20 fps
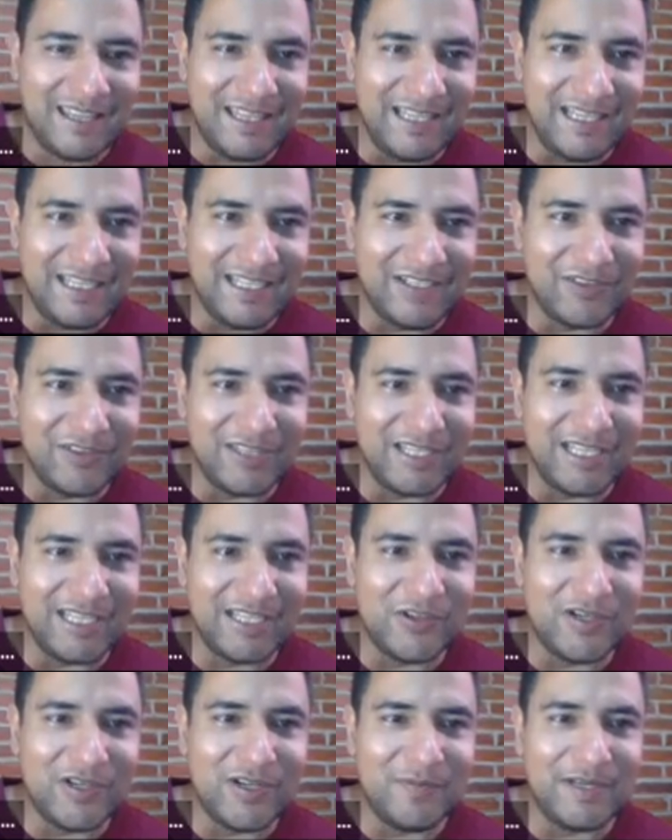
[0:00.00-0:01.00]
Thank you,
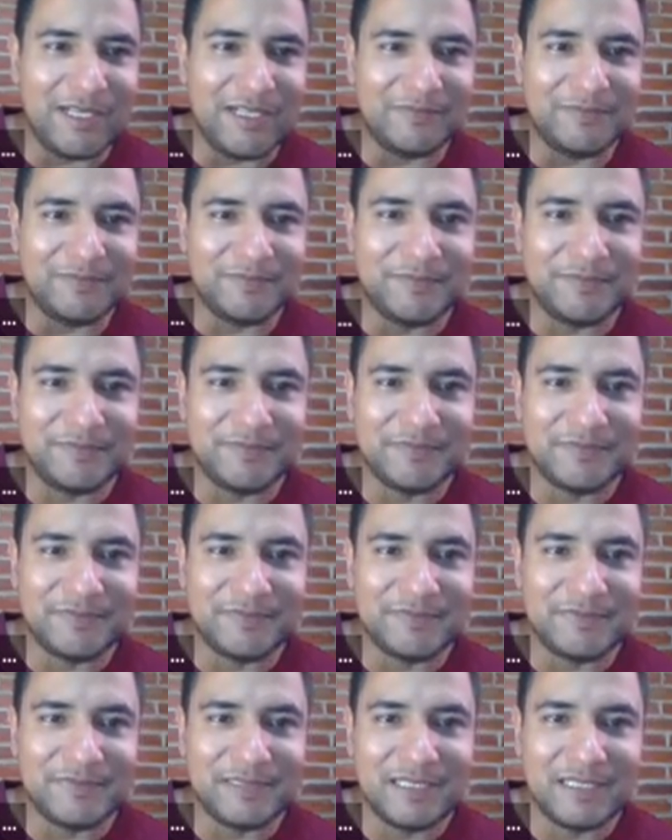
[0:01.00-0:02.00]
Emma.
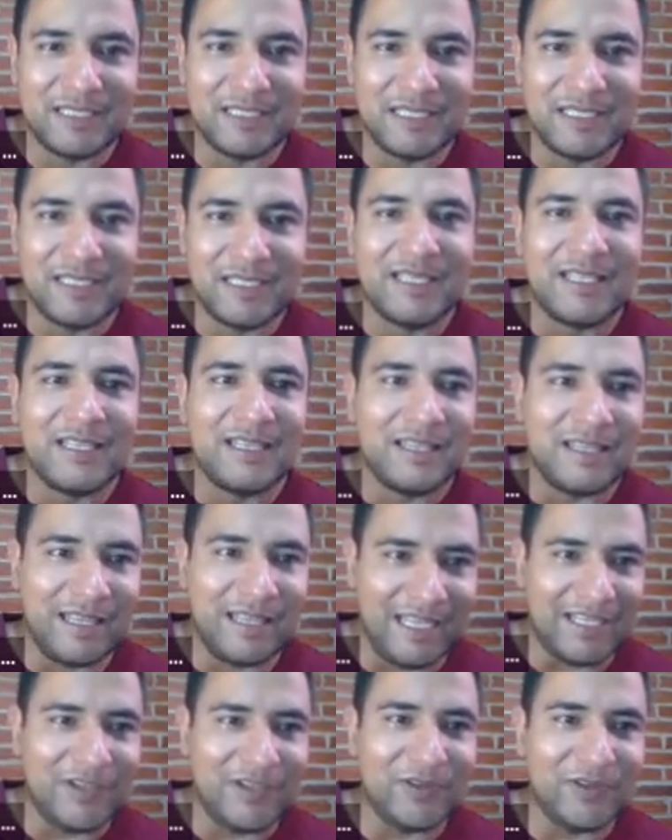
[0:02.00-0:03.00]

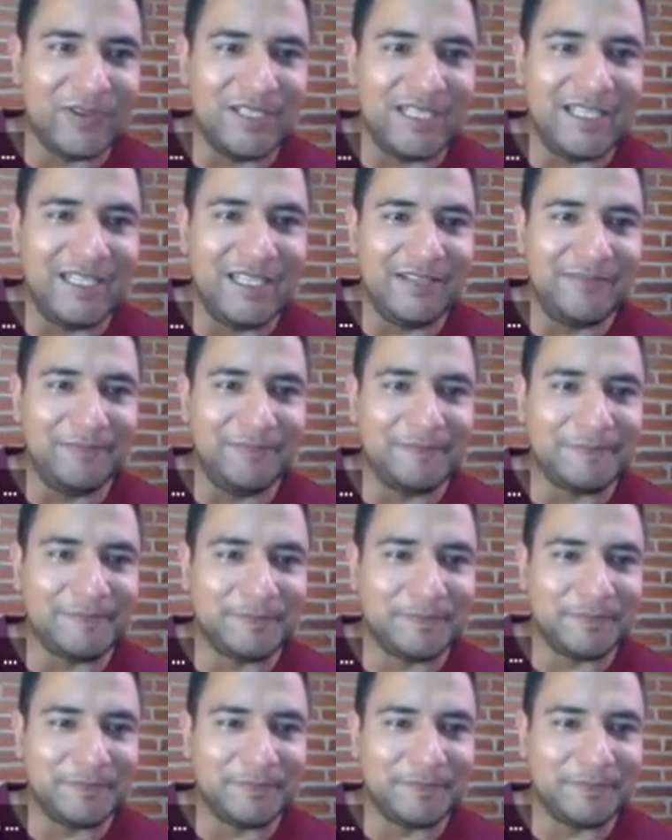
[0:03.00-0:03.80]
Thank you, Nihim.